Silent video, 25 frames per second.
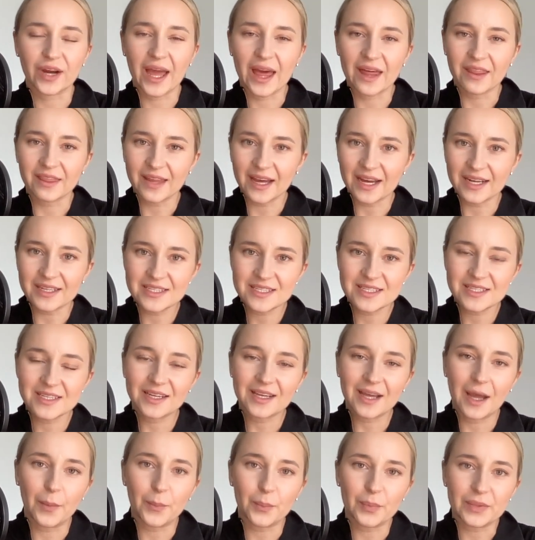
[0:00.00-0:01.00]
and that's
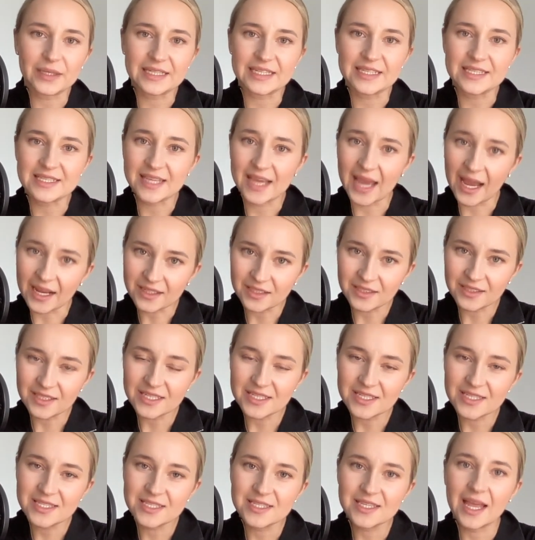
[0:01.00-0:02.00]
companies'
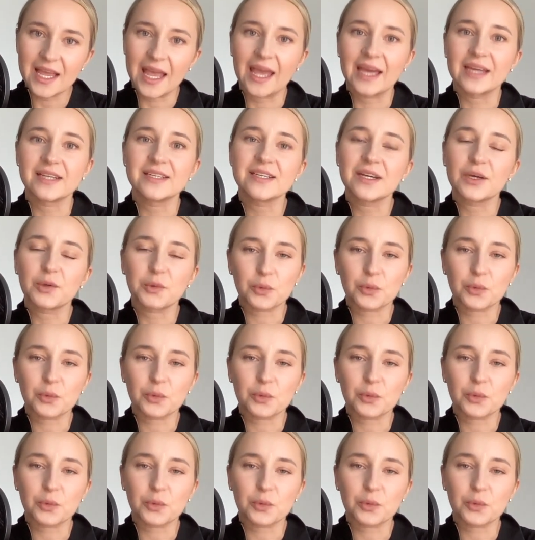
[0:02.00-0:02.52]
catalysts and